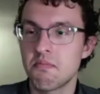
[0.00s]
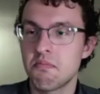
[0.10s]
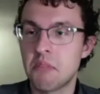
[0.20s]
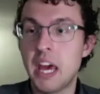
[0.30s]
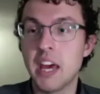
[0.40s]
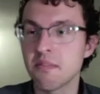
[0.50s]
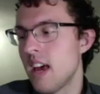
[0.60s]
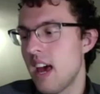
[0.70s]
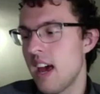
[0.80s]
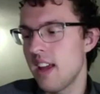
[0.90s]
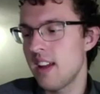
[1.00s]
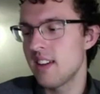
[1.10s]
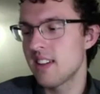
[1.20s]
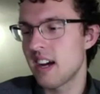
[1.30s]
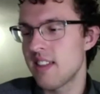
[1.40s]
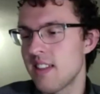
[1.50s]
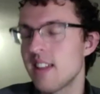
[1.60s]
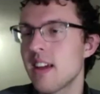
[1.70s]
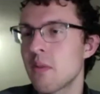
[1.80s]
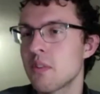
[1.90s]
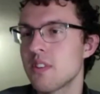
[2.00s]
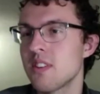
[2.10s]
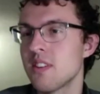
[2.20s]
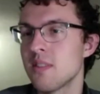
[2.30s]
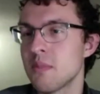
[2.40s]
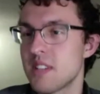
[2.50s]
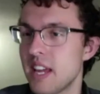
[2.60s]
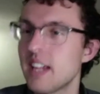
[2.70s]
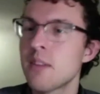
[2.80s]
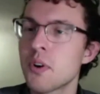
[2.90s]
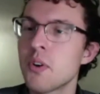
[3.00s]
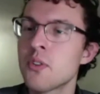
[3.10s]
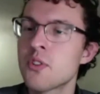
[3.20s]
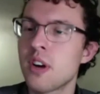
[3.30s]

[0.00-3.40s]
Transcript: can. And I think that was the mistaken approach.